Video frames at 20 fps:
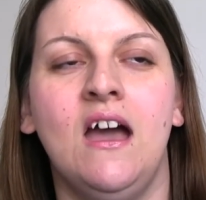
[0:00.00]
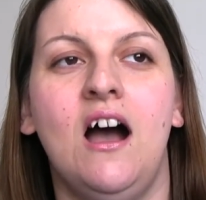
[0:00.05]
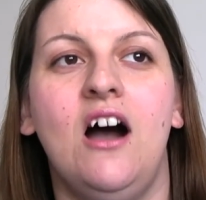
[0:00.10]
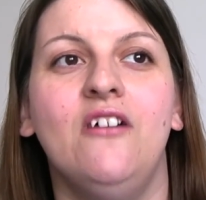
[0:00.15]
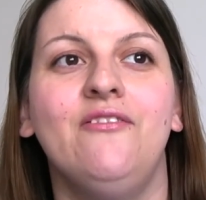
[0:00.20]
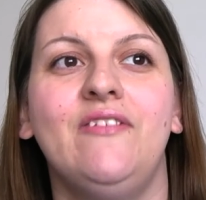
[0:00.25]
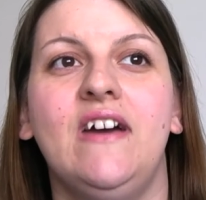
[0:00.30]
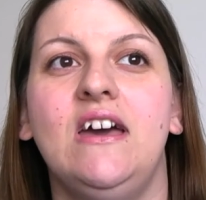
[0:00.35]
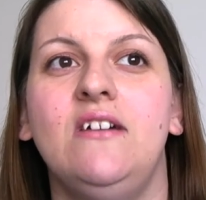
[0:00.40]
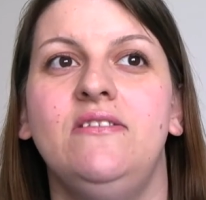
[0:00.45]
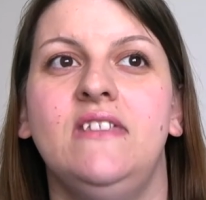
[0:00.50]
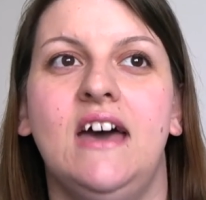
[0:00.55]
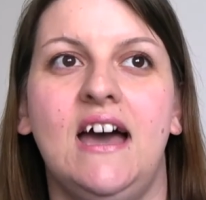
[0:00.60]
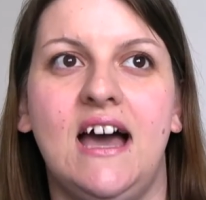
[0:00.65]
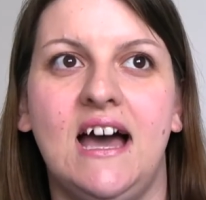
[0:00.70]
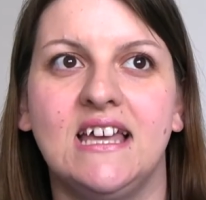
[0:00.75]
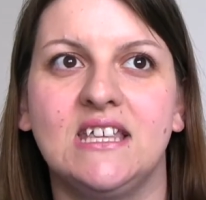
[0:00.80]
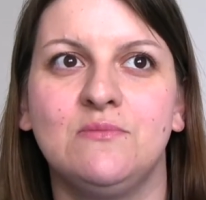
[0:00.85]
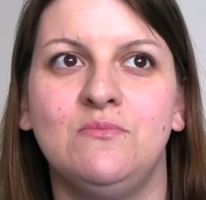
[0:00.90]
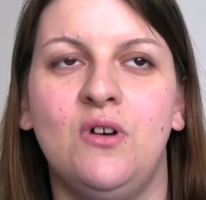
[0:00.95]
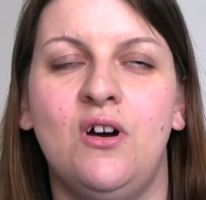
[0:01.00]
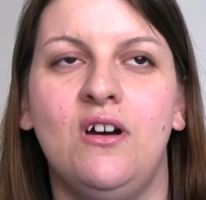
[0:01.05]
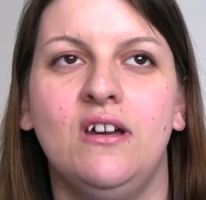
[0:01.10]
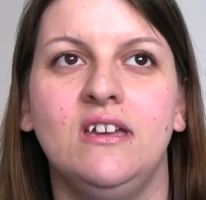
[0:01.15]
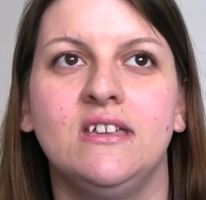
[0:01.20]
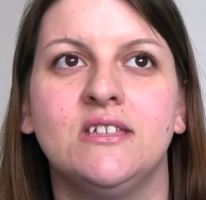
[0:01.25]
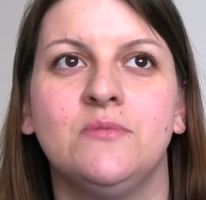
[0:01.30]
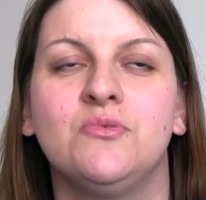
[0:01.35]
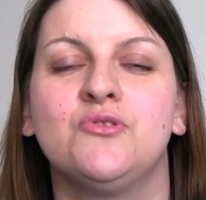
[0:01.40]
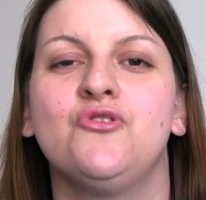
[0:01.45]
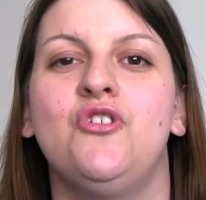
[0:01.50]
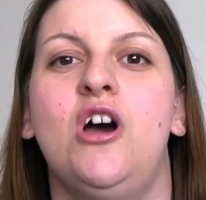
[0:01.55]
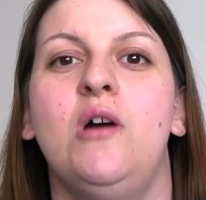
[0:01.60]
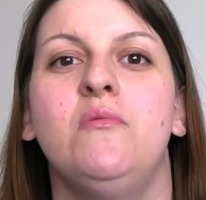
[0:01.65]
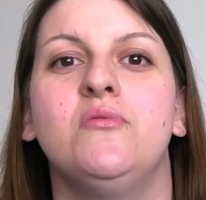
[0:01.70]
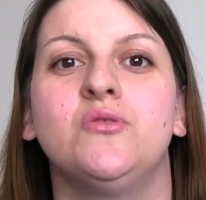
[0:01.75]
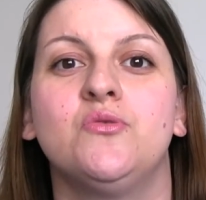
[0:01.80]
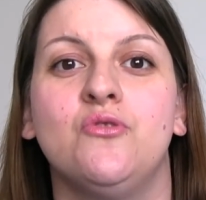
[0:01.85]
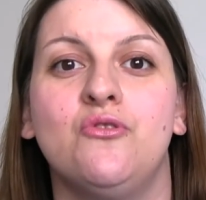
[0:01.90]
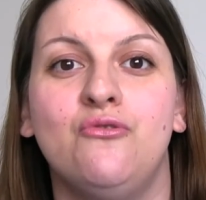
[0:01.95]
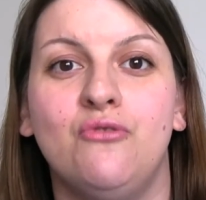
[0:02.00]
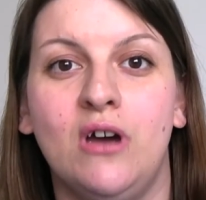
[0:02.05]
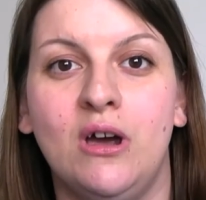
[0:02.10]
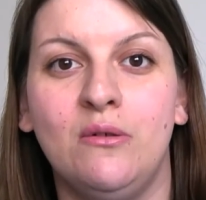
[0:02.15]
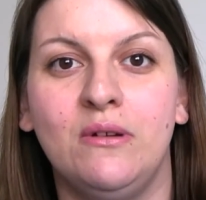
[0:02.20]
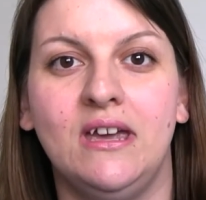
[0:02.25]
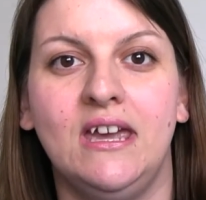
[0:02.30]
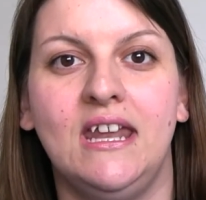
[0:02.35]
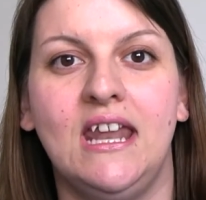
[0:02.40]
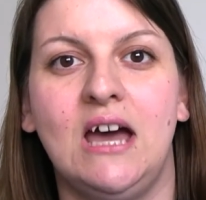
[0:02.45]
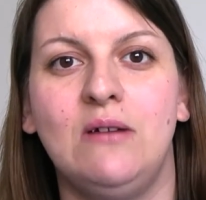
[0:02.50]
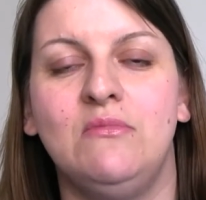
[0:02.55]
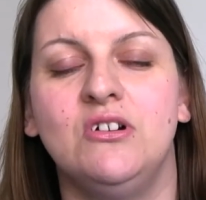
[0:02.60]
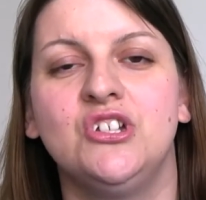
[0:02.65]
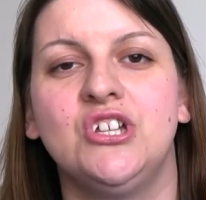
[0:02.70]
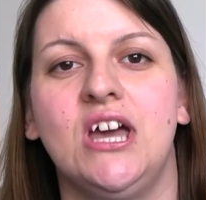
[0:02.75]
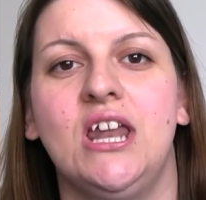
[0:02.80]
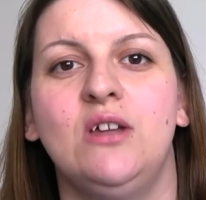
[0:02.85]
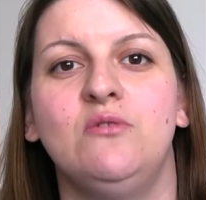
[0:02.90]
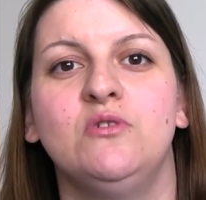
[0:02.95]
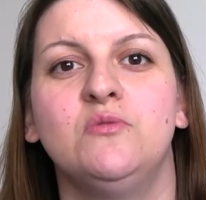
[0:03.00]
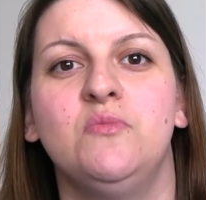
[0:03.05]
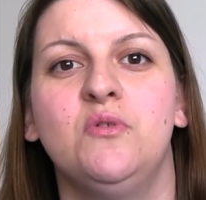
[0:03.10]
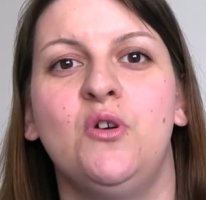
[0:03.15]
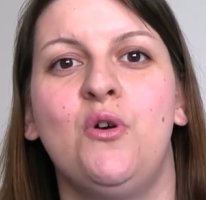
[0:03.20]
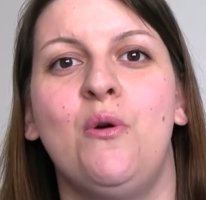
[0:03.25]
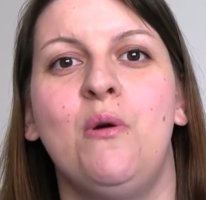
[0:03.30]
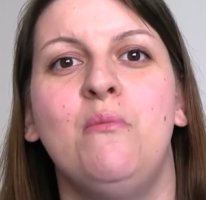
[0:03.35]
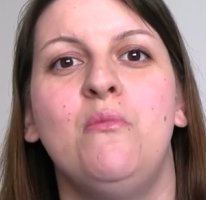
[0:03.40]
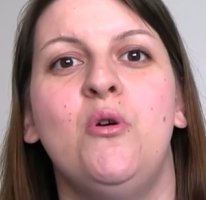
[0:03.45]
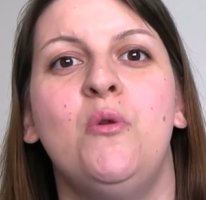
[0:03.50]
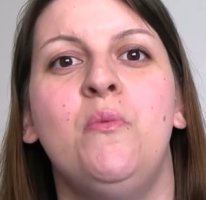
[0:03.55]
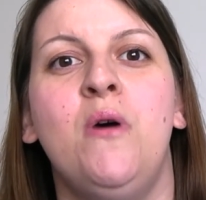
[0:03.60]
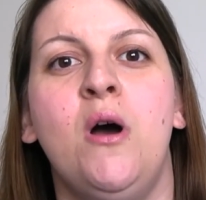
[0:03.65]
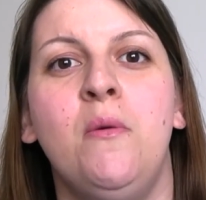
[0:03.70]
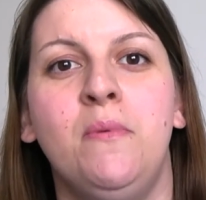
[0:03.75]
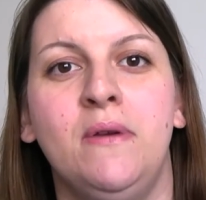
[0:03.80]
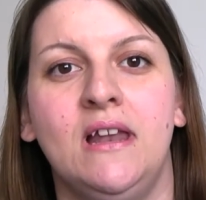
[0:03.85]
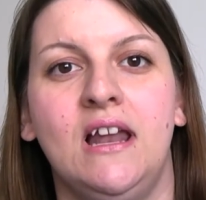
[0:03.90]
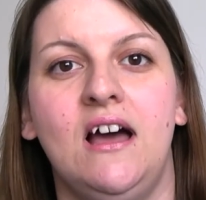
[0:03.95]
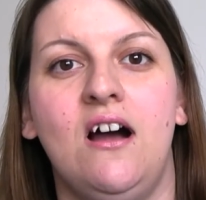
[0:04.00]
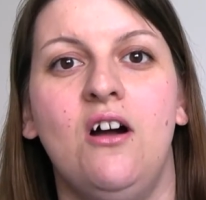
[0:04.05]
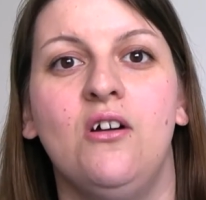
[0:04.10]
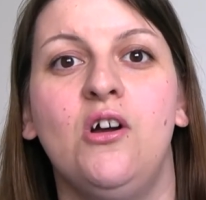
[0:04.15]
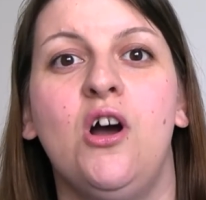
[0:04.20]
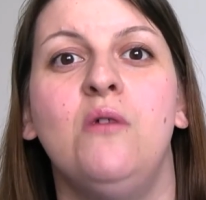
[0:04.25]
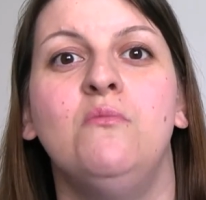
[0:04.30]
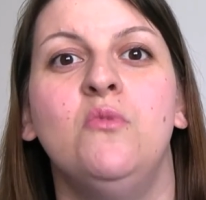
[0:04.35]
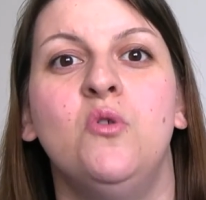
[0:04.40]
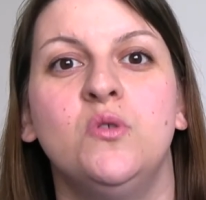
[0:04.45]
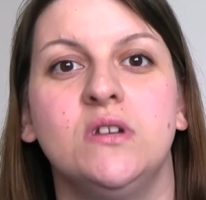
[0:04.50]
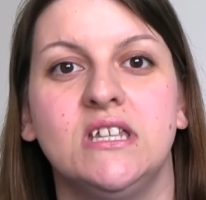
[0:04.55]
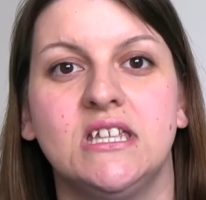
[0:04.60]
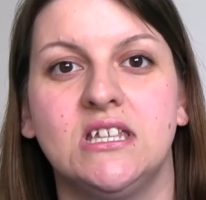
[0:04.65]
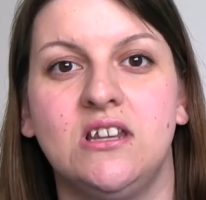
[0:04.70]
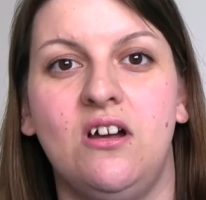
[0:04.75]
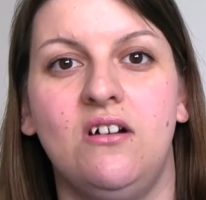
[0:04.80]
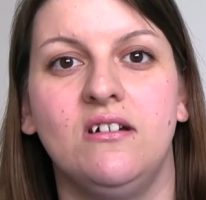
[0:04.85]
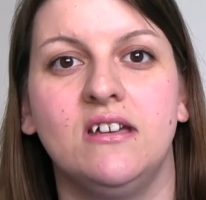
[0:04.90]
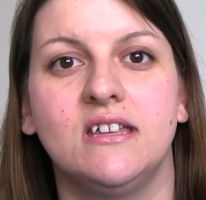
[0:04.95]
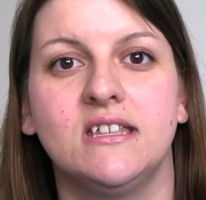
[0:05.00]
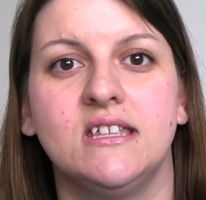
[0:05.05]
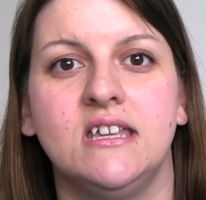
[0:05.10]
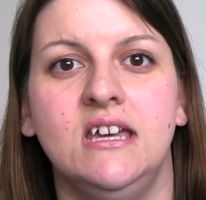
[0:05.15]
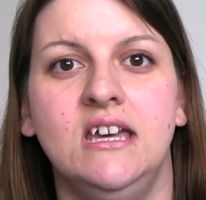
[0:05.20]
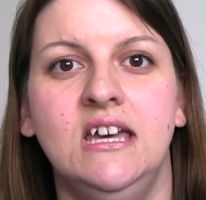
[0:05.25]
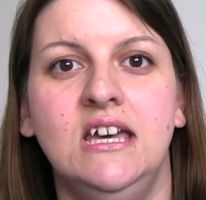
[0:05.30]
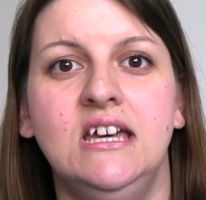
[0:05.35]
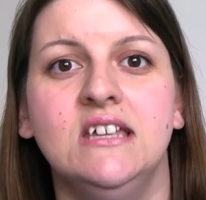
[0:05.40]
I found that as my subscribers were growing and my channel was becoming more popular, I got more dislikes.